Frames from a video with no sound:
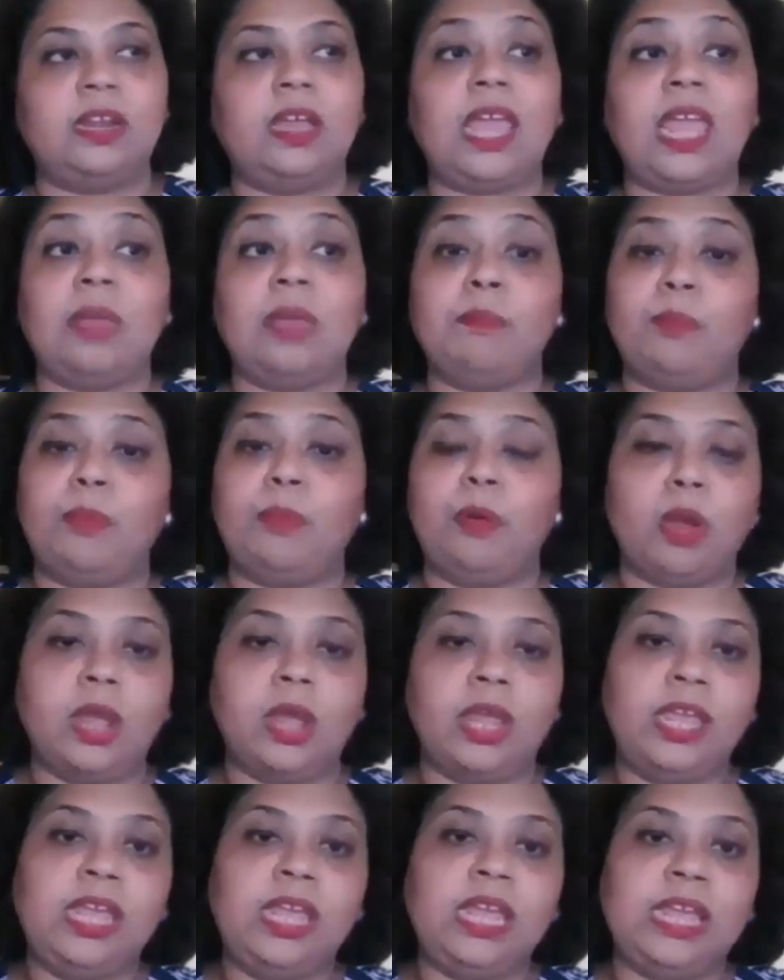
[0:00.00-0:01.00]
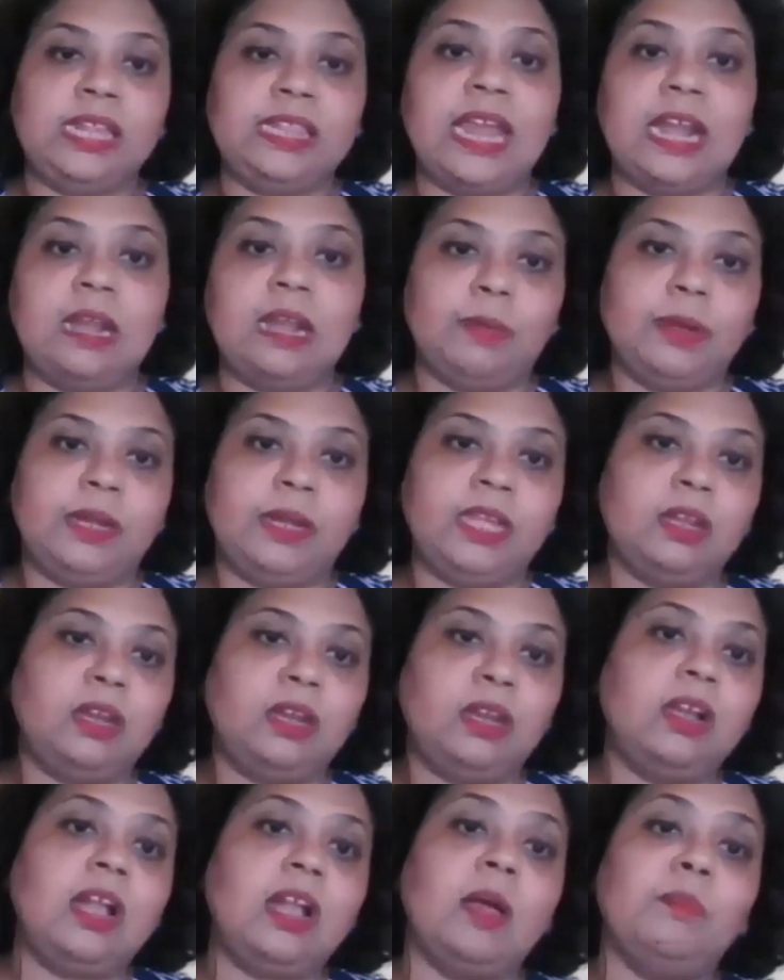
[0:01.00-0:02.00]
An employee in that
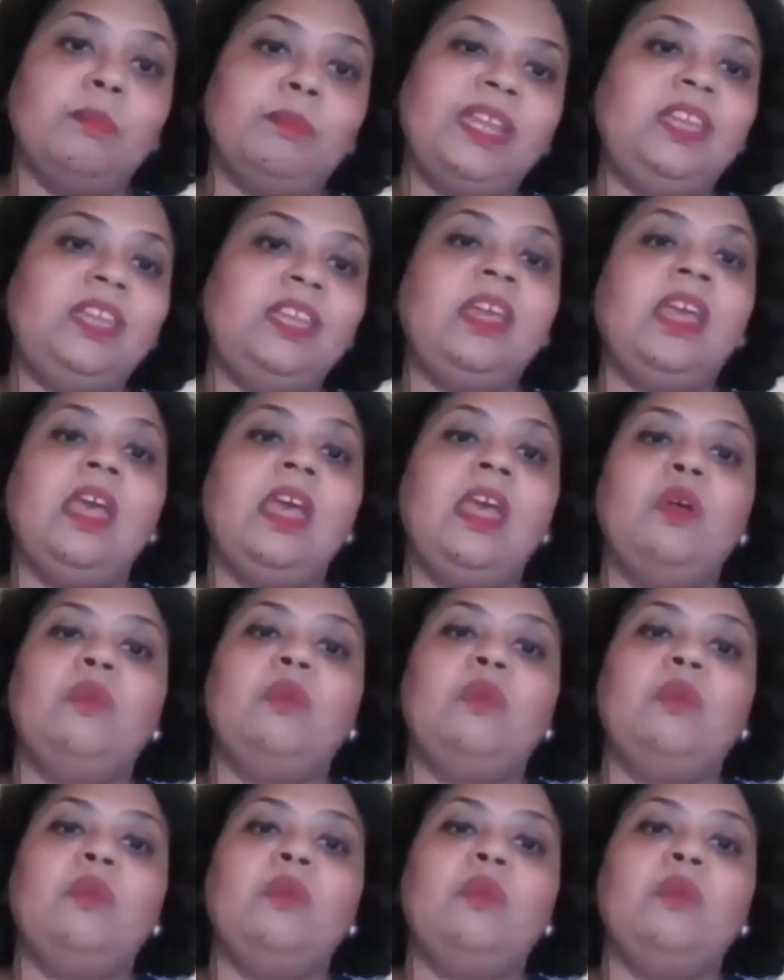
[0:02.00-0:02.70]
particular company